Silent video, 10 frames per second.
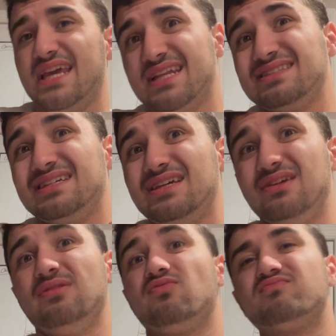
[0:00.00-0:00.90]

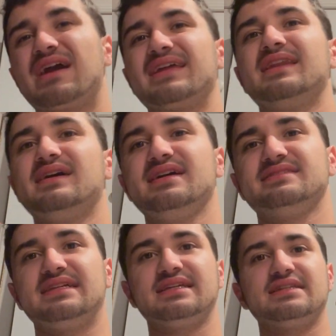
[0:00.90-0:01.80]
Italy
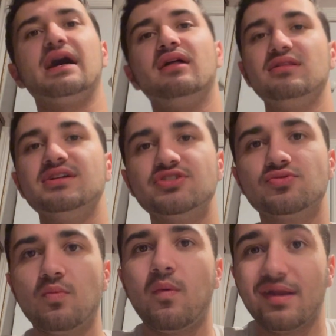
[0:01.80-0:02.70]
recognized and acknowledged
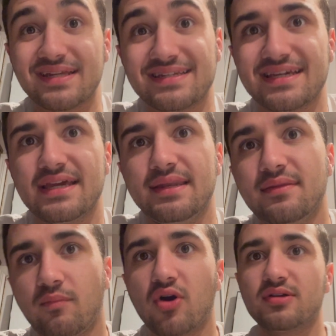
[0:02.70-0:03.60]
what it did,
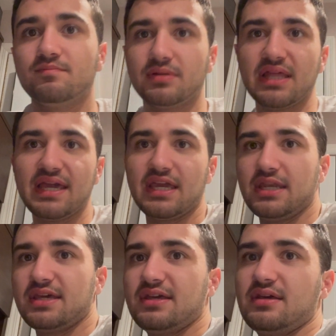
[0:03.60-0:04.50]
the part it
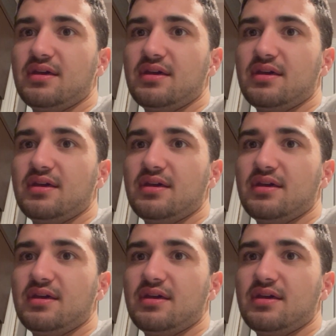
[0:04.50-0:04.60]
played.